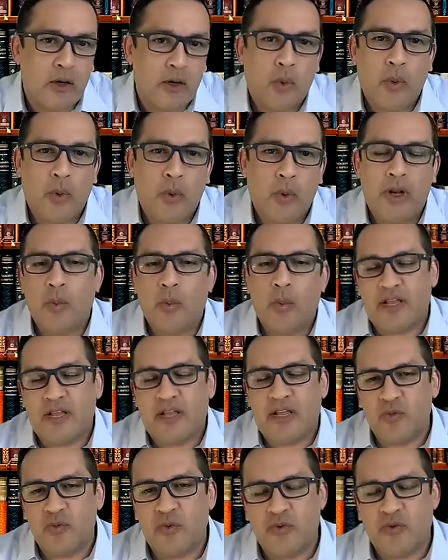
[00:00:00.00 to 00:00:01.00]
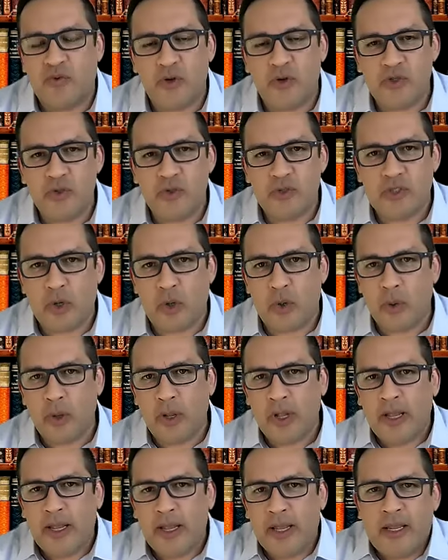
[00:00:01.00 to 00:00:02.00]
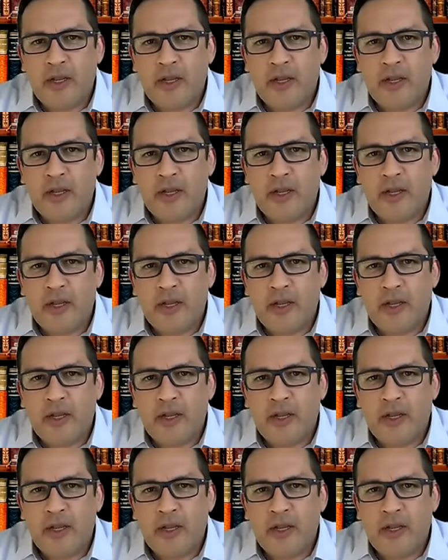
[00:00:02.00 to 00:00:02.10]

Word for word: you know, what that's referring to. So